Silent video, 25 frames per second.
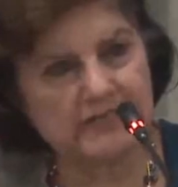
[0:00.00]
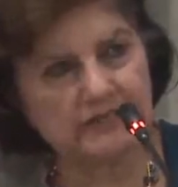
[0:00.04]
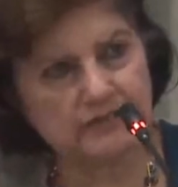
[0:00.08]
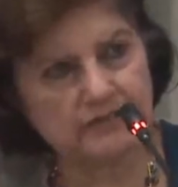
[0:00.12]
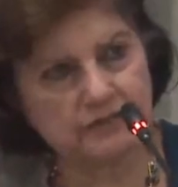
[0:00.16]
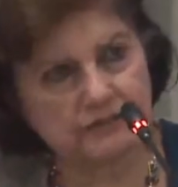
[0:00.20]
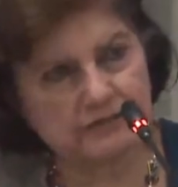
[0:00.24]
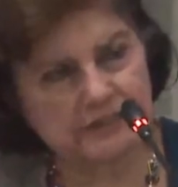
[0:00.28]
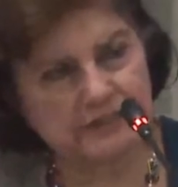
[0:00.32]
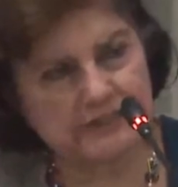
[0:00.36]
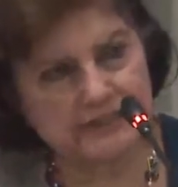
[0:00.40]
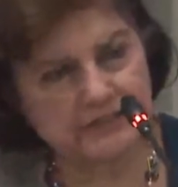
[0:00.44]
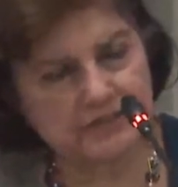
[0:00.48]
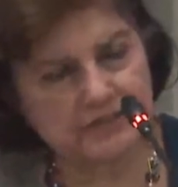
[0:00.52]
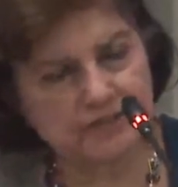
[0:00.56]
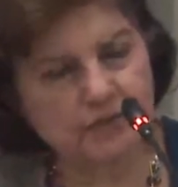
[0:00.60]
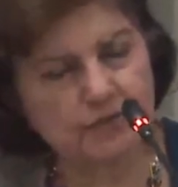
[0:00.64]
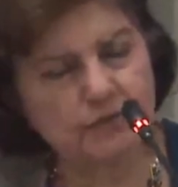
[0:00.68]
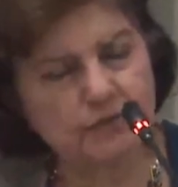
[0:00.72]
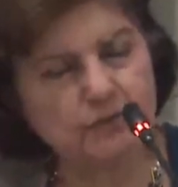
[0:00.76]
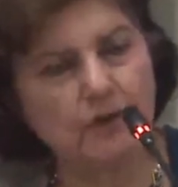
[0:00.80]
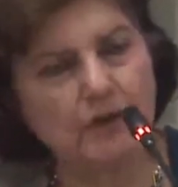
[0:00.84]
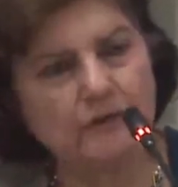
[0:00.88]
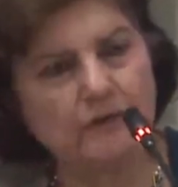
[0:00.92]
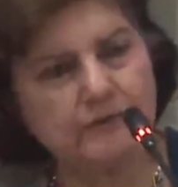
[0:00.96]
the
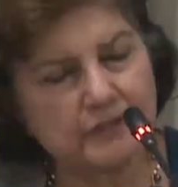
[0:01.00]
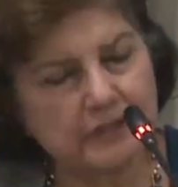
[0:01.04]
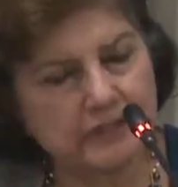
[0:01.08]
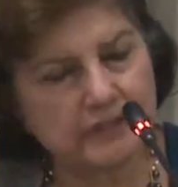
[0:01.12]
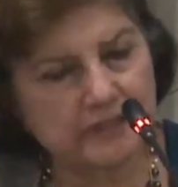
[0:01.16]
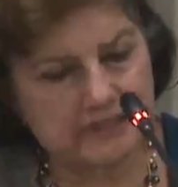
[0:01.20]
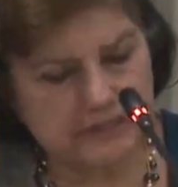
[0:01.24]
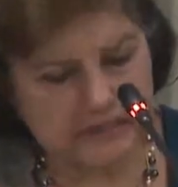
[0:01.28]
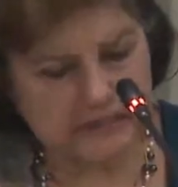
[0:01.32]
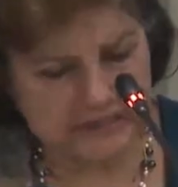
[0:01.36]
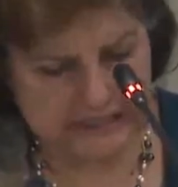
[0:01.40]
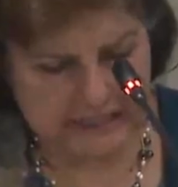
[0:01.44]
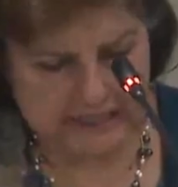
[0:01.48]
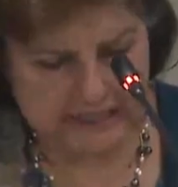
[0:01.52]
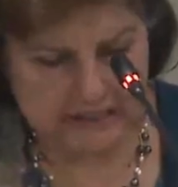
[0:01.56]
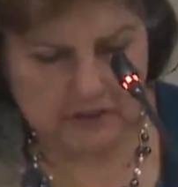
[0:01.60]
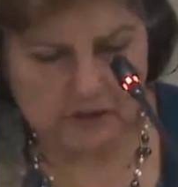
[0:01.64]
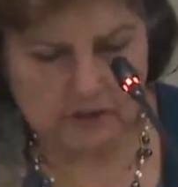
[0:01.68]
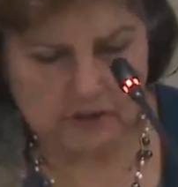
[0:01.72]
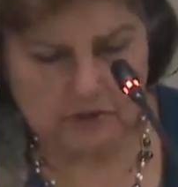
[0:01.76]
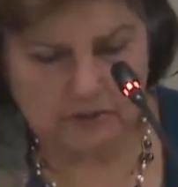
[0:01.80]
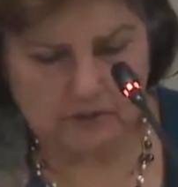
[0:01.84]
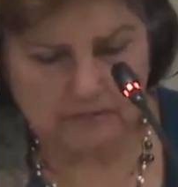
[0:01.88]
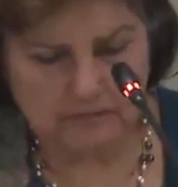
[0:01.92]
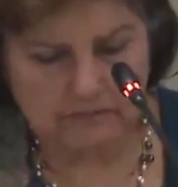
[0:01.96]
issue of the
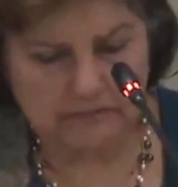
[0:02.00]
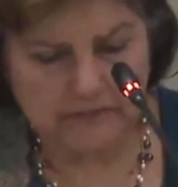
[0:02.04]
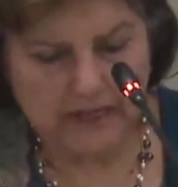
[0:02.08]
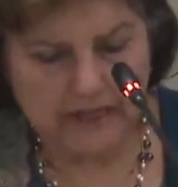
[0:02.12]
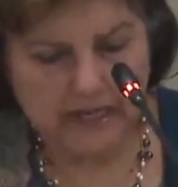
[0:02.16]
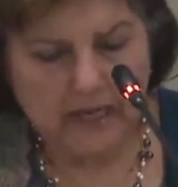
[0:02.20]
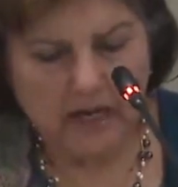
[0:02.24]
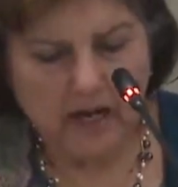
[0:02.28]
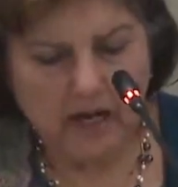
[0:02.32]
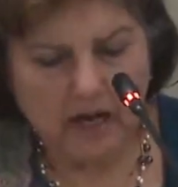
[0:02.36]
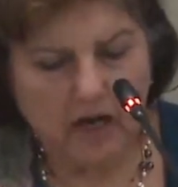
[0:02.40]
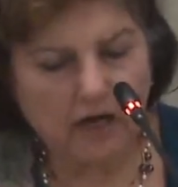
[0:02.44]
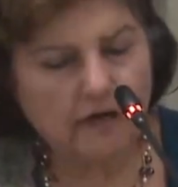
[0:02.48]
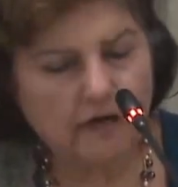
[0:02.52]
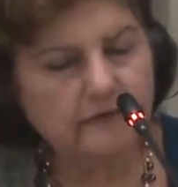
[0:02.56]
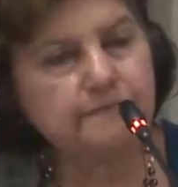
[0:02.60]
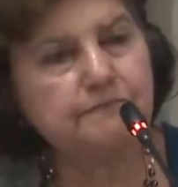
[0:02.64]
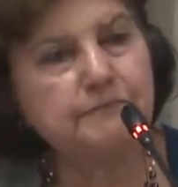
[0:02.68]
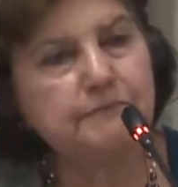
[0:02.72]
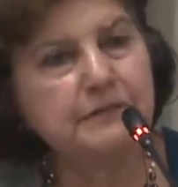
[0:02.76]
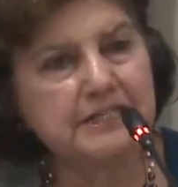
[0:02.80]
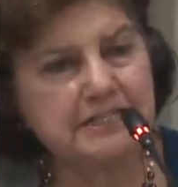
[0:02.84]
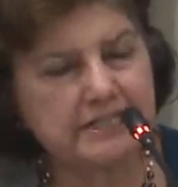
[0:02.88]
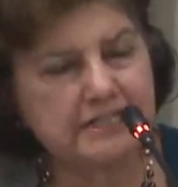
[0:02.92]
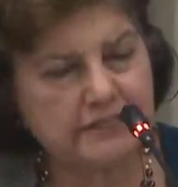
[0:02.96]
continuum of
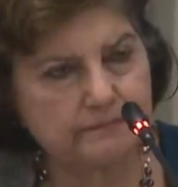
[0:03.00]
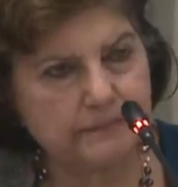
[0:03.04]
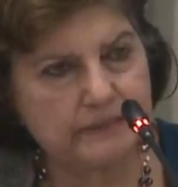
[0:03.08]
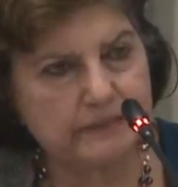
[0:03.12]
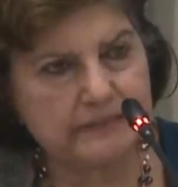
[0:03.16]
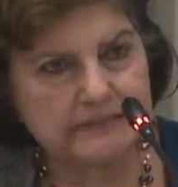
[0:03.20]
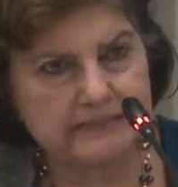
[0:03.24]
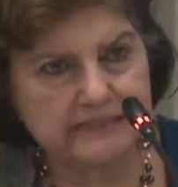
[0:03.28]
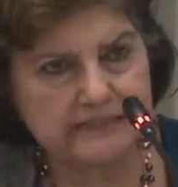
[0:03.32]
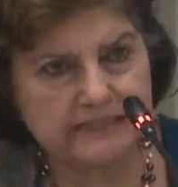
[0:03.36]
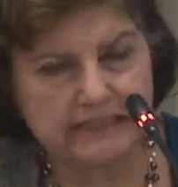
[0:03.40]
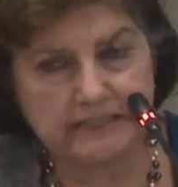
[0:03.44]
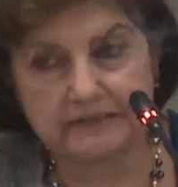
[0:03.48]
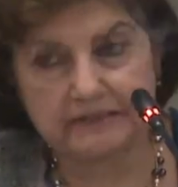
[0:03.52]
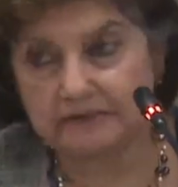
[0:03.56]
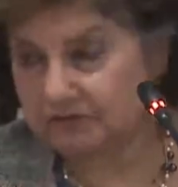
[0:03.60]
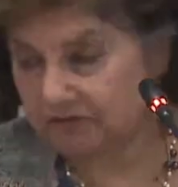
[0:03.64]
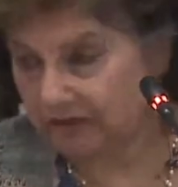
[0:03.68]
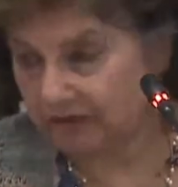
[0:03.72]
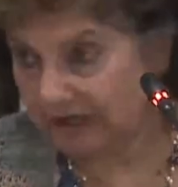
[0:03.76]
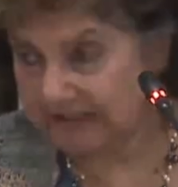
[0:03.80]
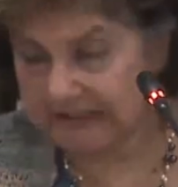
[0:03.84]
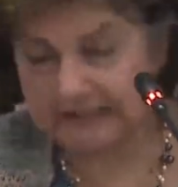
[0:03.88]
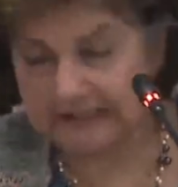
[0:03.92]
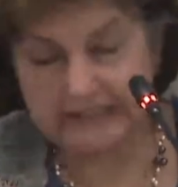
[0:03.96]
peace building,
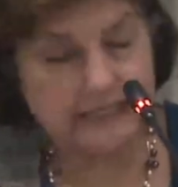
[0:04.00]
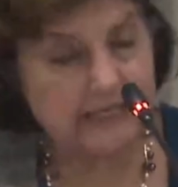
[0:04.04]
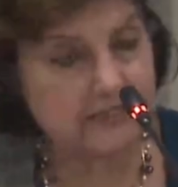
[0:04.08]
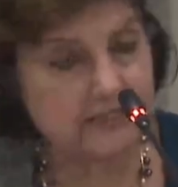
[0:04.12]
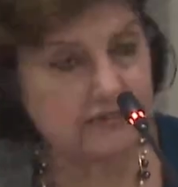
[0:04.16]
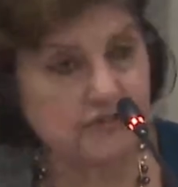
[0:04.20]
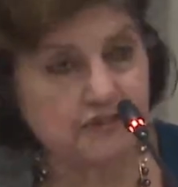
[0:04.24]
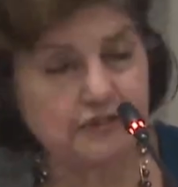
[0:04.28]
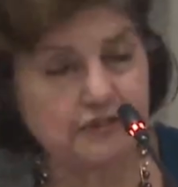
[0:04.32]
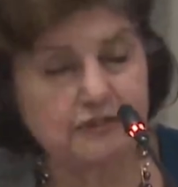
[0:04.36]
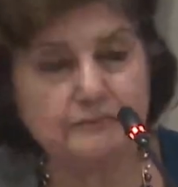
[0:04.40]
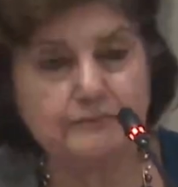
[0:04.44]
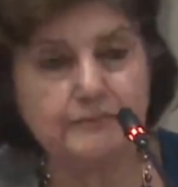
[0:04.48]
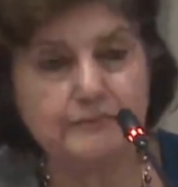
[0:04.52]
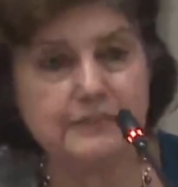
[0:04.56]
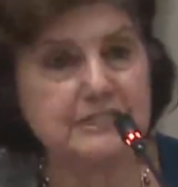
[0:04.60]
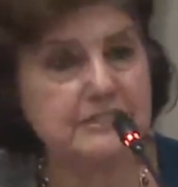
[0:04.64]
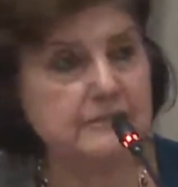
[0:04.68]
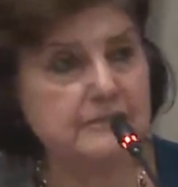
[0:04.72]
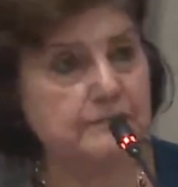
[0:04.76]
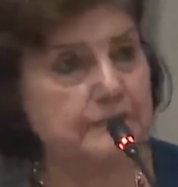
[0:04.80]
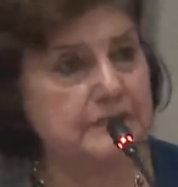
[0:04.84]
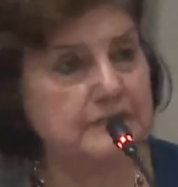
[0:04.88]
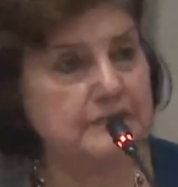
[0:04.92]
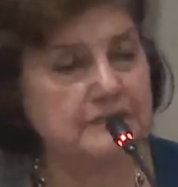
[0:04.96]
transnational peace
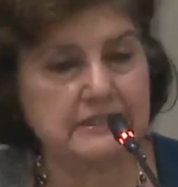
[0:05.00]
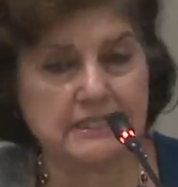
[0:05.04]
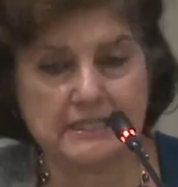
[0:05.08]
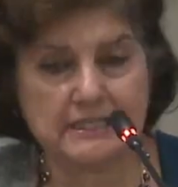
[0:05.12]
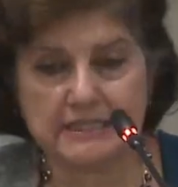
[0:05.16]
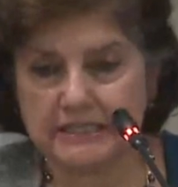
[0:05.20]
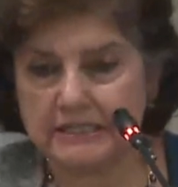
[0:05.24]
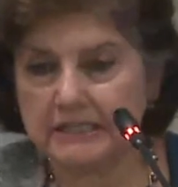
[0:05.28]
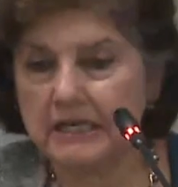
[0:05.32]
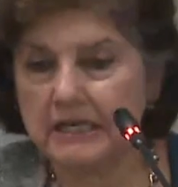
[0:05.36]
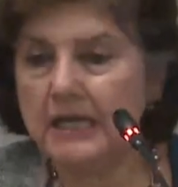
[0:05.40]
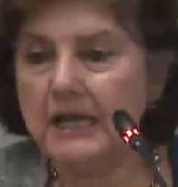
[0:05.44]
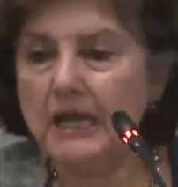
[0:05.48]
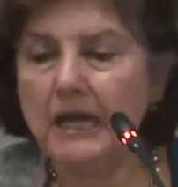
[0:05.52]
building,